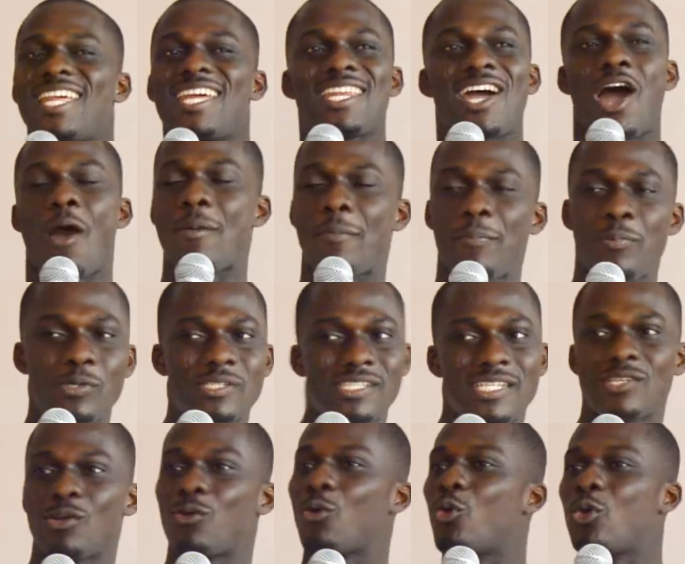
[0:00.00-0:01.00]
then I'll be
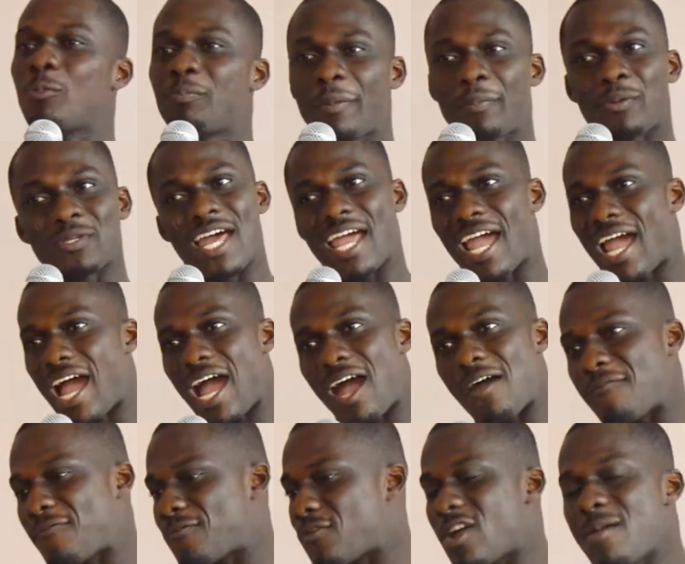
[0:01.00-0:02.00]
posting the old people that I have.
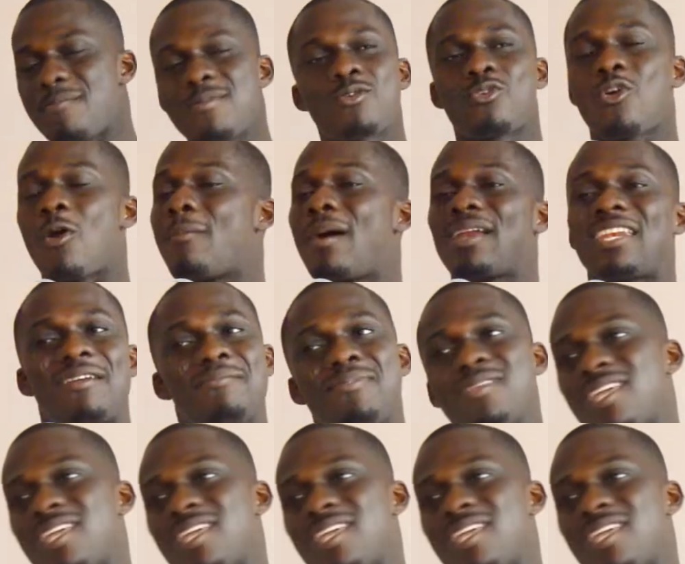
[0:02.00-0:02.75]
We'll be covered